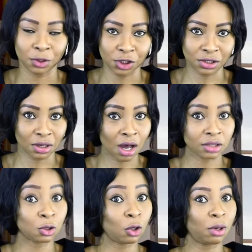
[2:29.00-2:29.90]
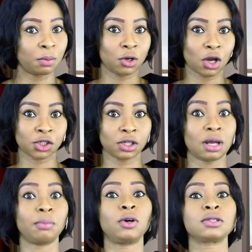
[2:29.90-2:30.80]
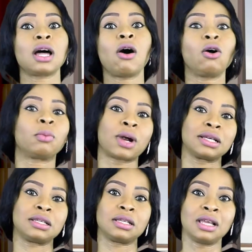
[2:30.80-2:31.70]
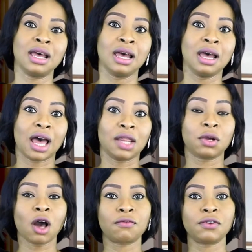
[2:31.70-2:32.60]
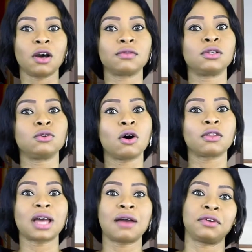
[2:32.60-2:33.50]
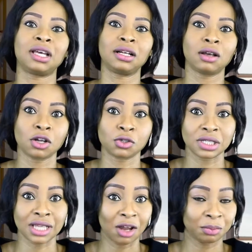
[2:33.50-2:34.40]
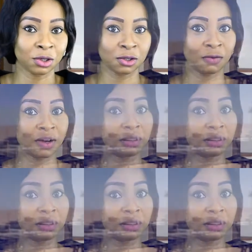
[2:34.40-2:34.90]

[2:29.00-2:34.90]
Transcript: push to cut global production and bolster oil prices, and the recovery of the North African countries' outputs over